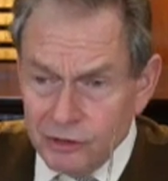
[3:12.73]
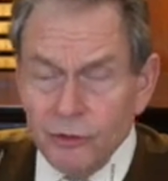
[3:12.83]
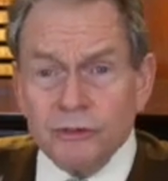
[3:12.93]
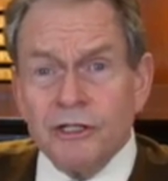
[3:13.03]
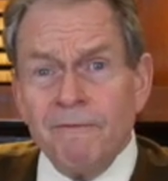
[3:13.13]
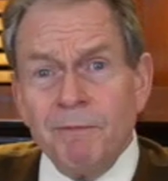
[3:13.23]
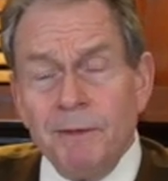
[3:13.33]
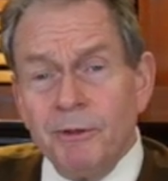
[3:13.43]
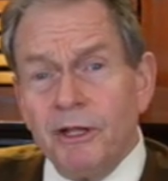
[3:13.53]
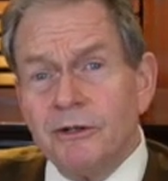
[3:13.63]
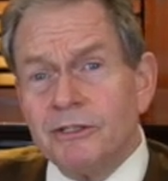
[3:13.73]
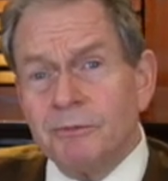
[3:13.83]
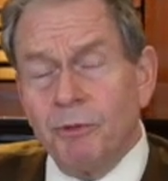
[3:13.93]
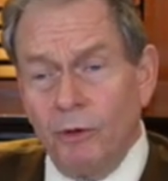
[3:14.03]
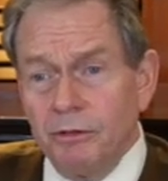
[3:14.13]
So there's enough people there to
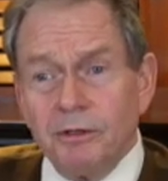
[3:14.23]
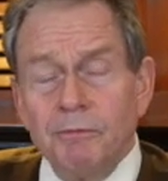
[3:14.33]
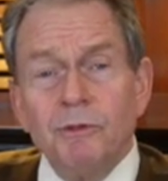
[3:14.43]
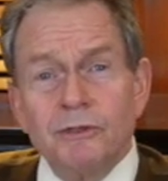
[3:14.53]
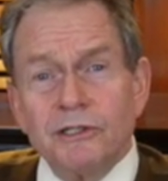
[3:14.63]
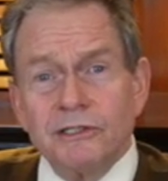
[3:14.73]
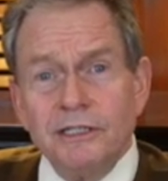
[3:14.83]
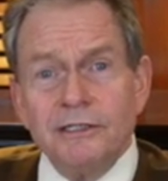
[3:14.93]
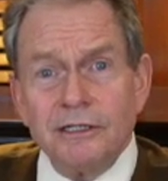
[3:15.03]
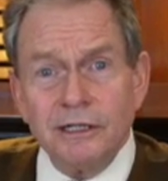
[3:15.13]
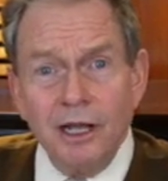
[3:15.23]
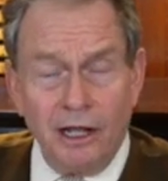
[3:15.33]
support a music season,